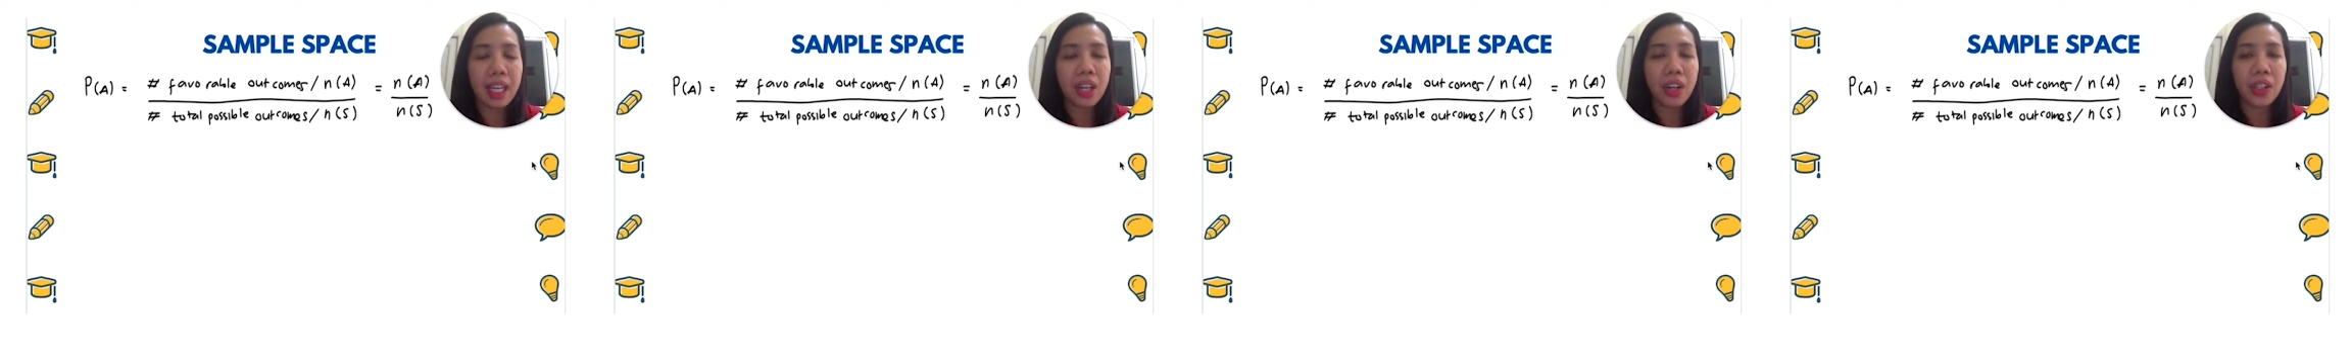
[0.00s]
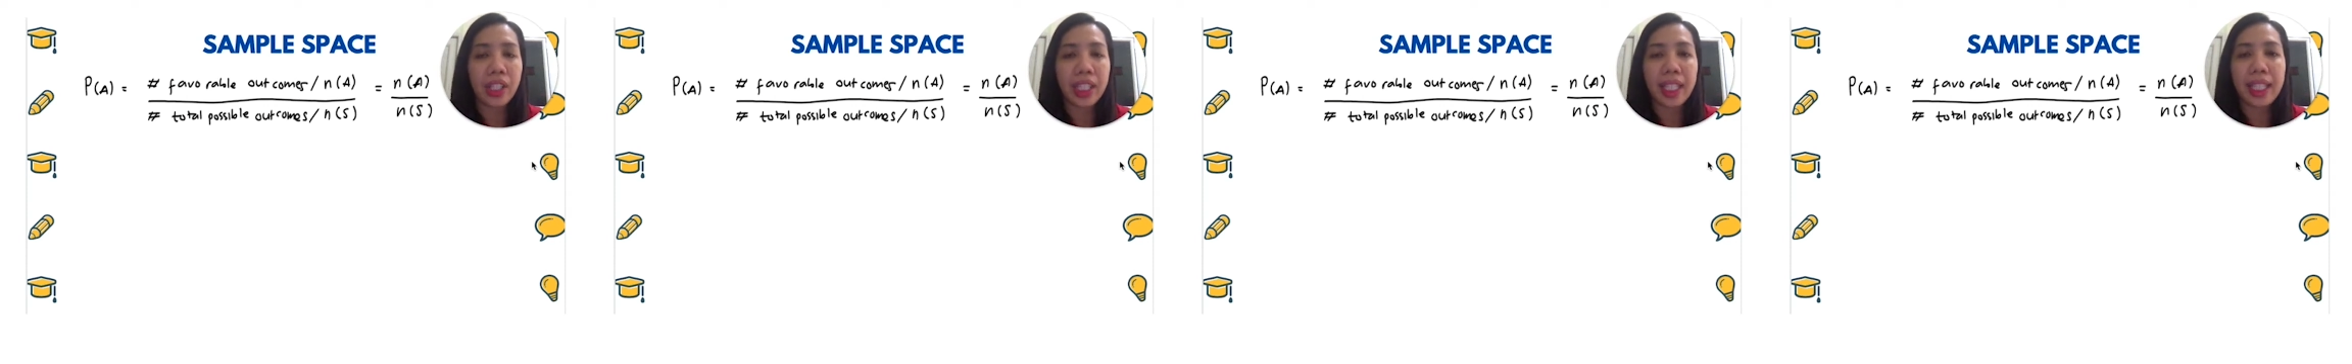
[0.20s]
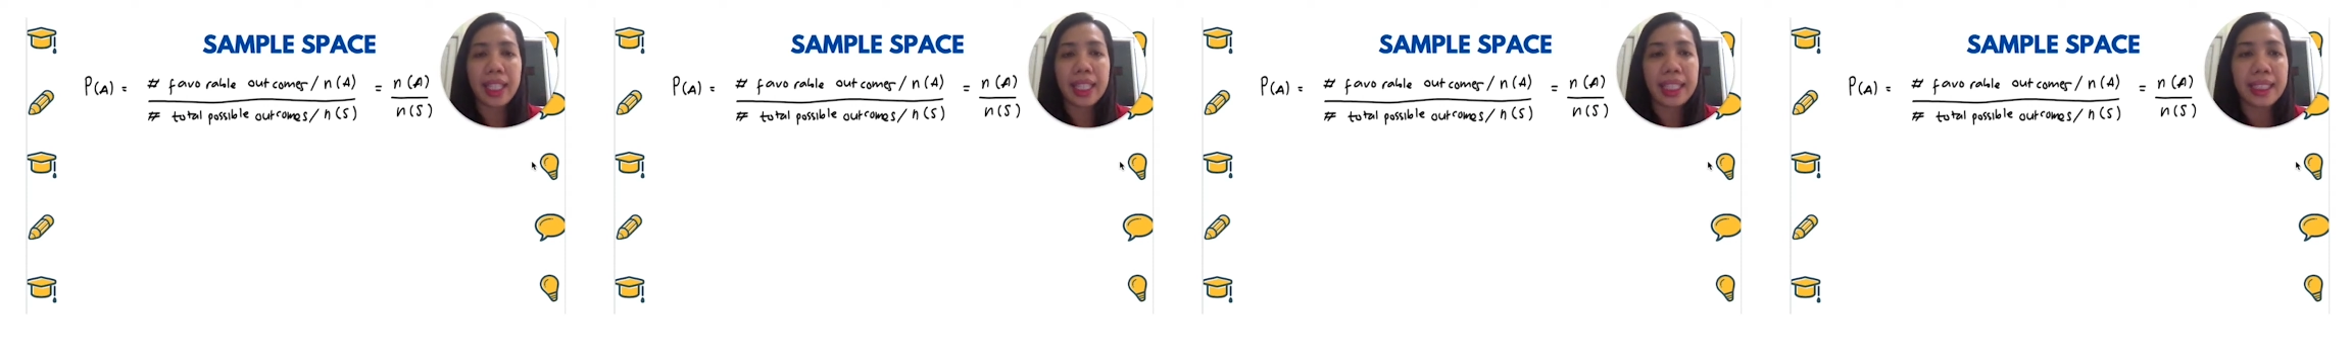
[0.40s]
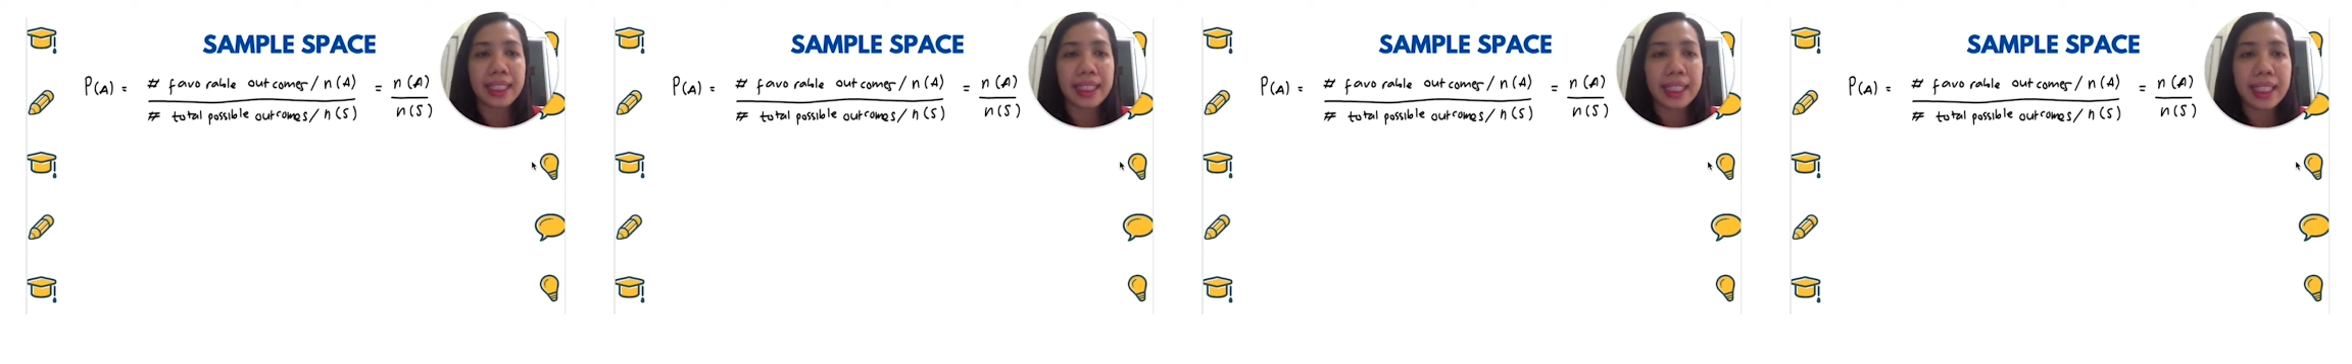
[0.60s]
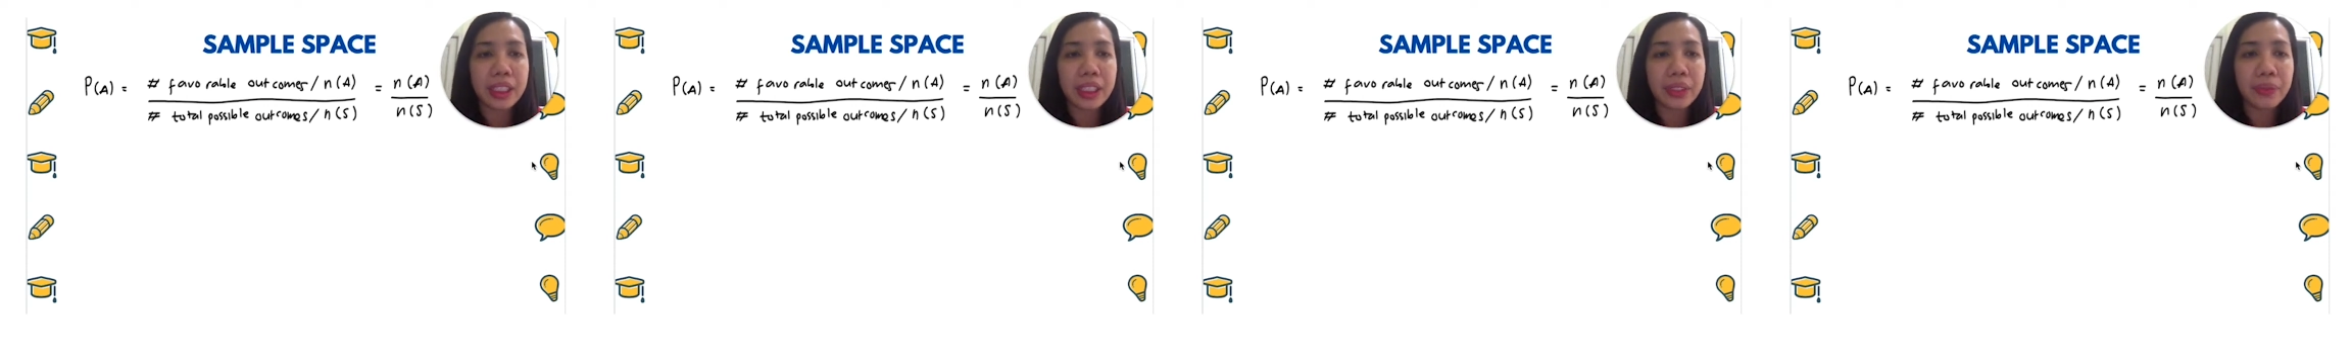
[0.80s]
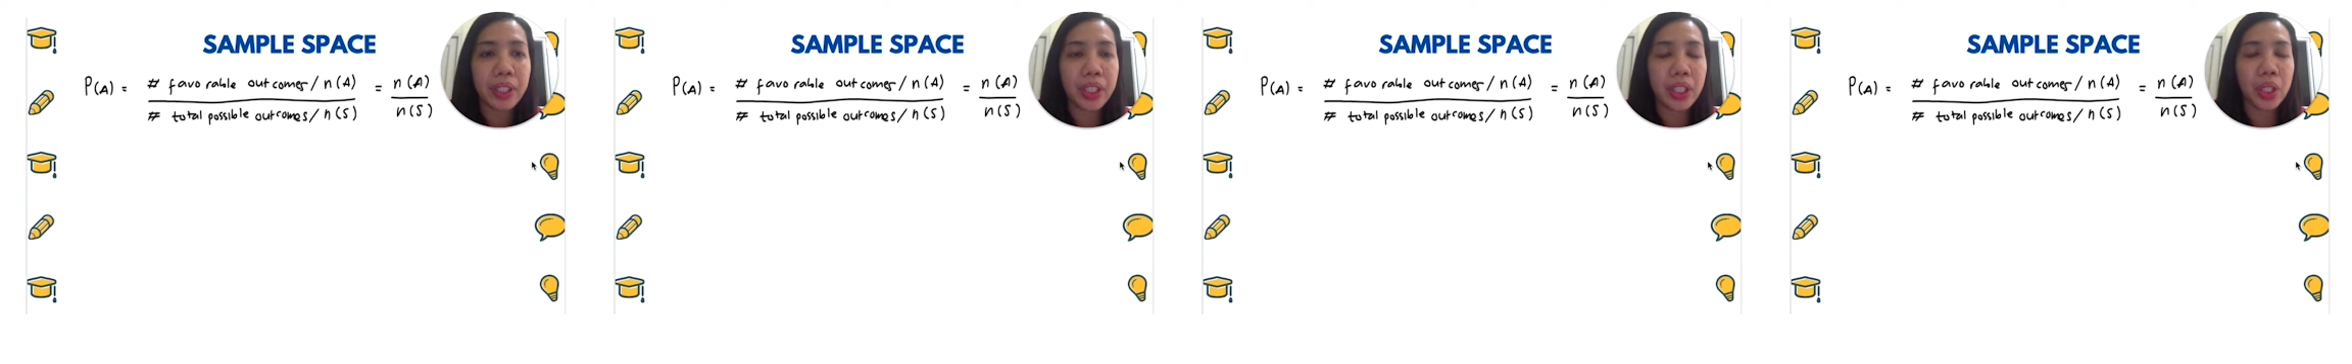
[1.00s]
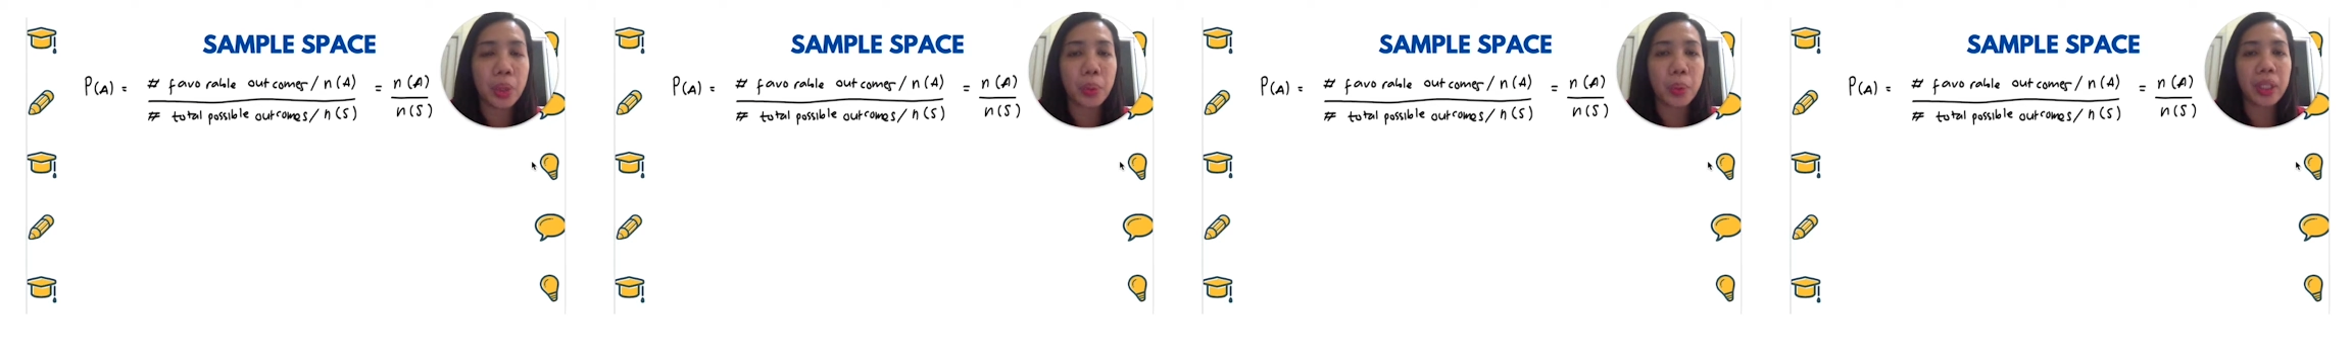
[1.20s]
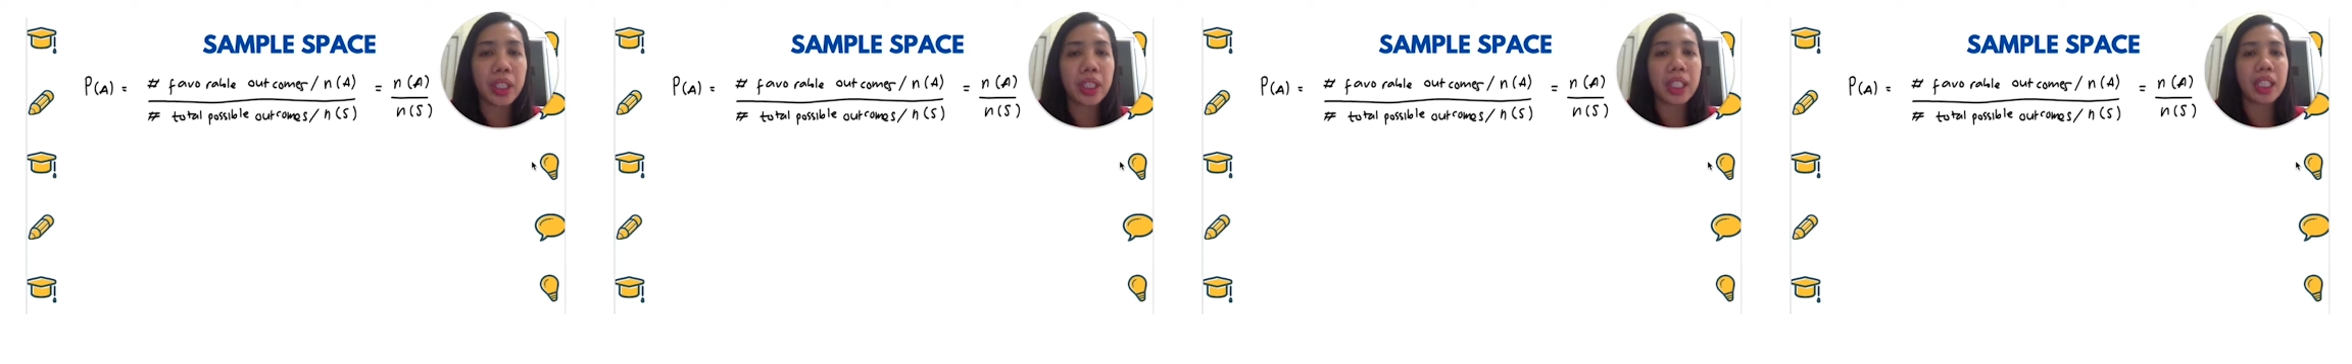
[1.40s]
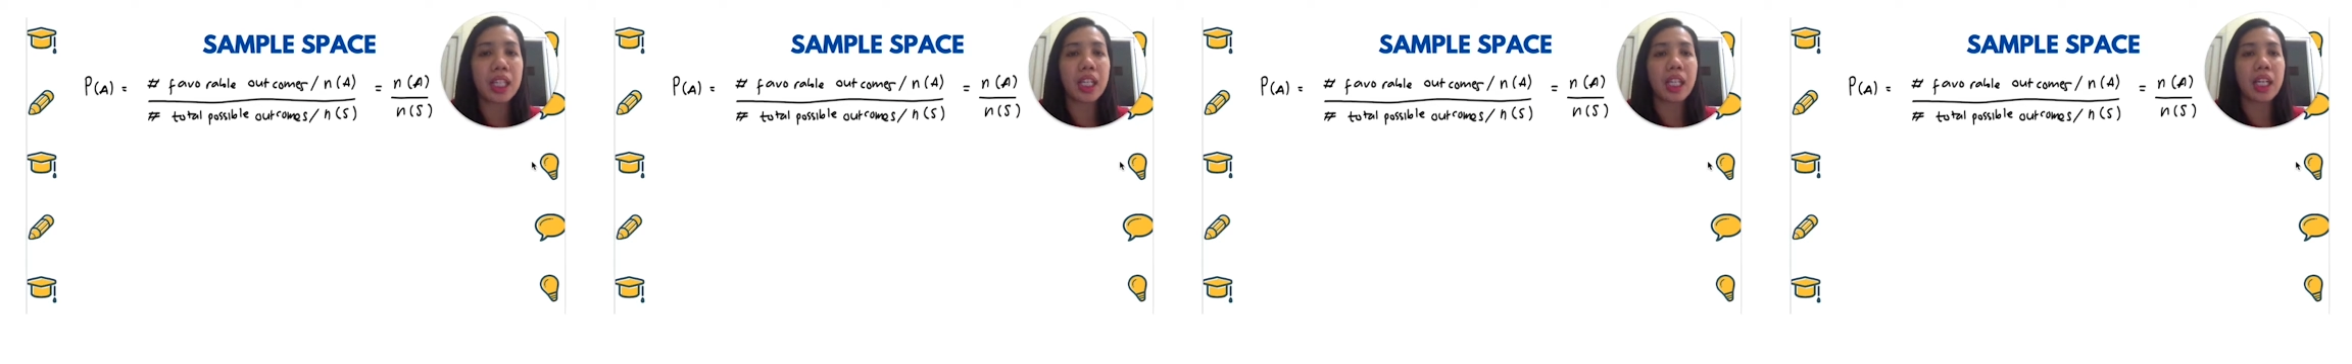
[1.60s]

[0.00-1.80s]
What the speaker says: Okay, in this video we're gonna